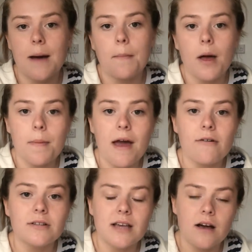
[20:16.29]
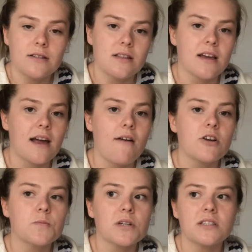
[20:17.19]
at my parents' house in their
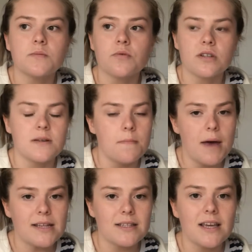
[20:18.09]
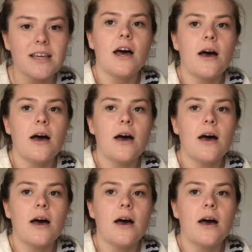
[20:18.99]
garage because it's pretty messy,